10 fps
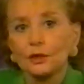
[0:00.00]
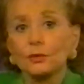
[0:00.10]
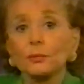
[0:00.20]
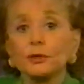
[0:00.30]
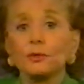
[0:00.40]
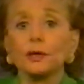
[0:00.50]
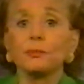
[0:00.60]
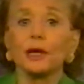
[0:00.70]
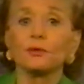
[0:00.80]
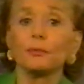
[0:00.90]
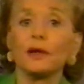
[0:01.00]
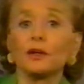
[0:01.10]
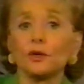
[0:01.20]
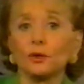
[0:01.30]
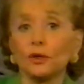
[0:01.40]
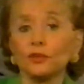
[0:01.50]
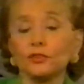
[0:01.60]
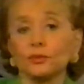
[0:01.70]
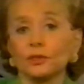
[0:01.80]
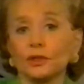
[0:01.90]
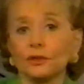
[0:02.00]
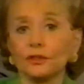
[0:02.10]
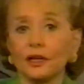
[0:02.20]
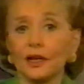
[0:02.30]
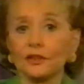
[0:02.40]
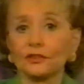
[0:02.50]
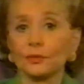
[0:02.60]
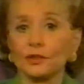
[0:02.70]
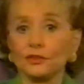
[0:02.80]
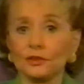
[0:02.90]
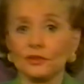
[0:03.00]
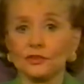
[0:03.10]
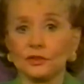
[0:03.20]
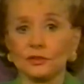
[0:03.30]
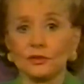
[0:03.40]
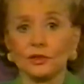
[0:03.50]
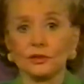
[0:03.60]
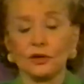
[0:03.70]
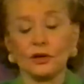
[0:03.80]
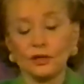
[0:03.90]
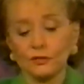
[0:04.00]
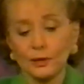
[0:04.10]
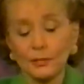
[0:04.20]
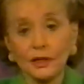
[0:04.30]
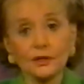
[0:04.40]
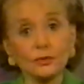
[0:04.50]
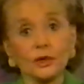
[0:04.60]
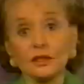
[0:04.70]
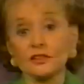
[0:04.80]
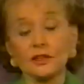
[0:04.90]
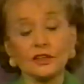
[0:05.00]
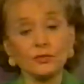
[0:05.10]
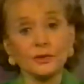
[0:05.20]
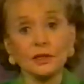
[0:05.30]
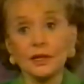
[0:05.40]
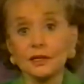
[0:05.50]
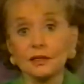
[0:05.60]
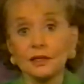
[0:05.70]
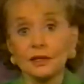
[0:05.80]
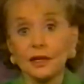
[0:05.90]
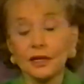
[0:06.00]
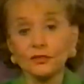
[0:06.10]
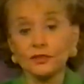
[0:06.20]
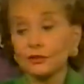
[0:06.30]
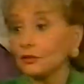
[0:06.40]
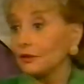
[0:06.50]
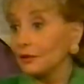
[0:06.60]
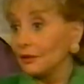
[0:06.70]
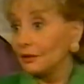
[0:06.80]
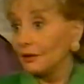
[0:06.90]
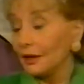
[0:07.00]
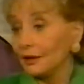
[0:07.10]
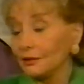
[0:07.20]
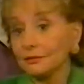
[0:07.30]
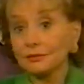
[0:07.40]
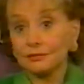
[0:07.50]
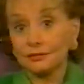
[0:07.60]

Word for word: We'll be right back with my co-hosts who are going to ask questions on, on all of our minds. What has life been like after Ellen?